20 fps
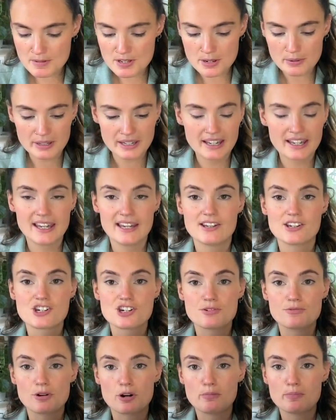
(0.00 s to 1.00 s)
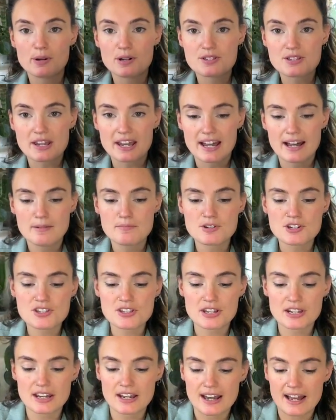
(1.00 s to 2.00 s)
doing in kitchen roll, because I am just
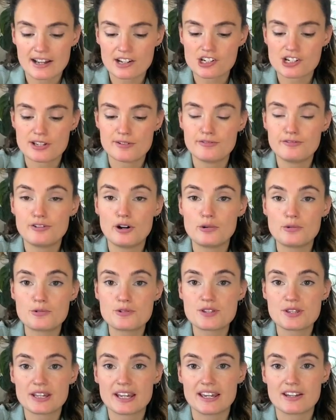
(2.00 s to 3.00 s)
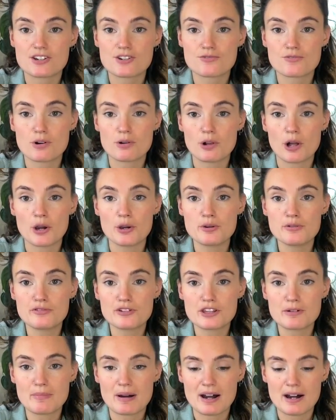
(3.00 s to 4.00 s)
gonna actually fold the kitchen roll over
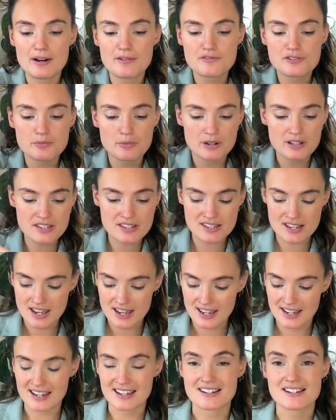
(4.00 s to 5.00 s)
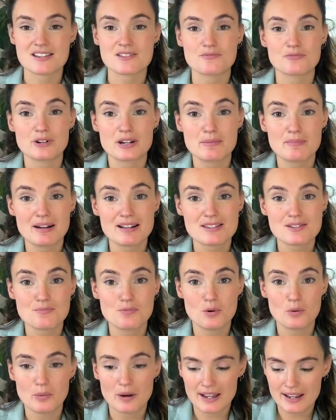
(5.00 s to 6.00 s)
them afterwards, it doesn't really matter
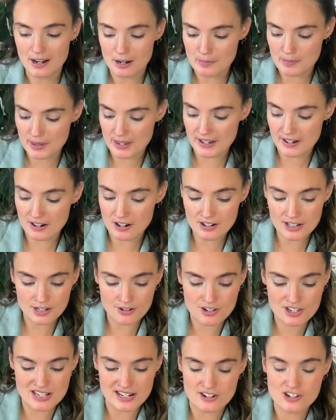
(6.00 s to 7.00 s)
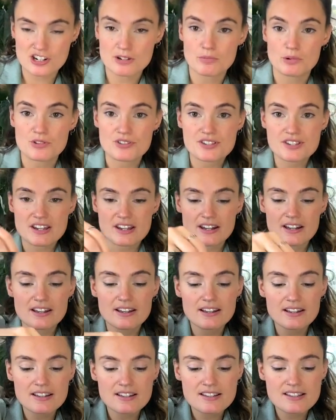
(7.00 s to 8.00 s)
what way up they are, you just literally want to
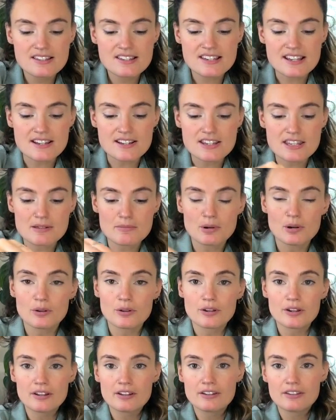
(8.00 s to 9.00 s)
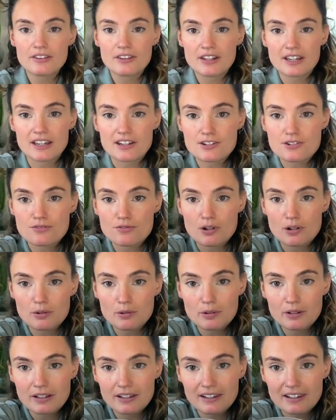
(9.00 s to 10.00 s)
sit them on the kitchen
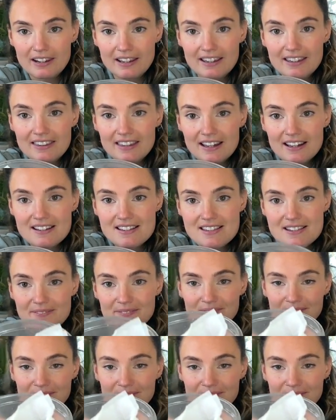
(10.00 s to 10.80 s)
roll like that.